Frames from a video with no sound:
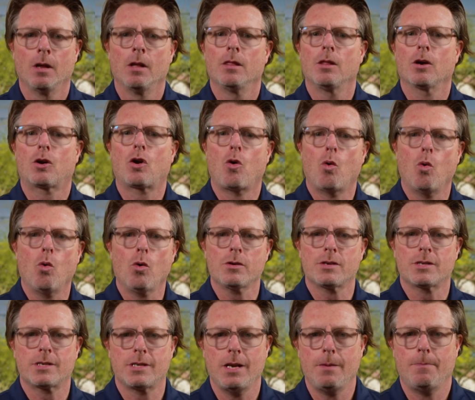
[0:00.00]
The core
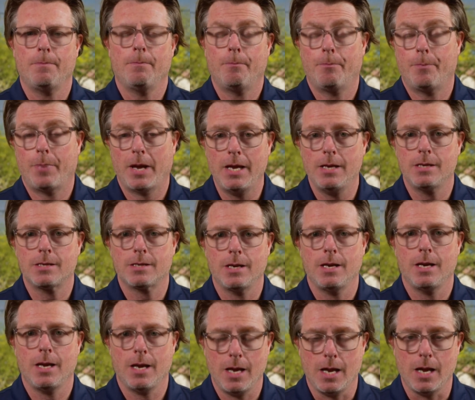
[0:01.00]

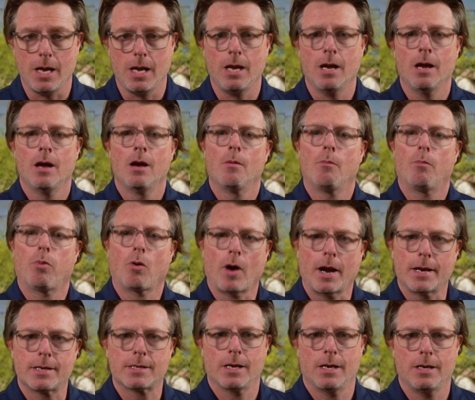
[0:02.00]
PCE
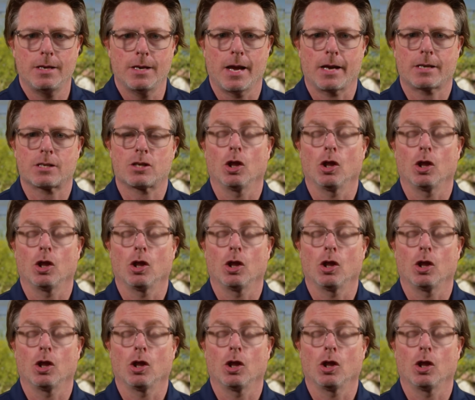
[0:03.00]
price index,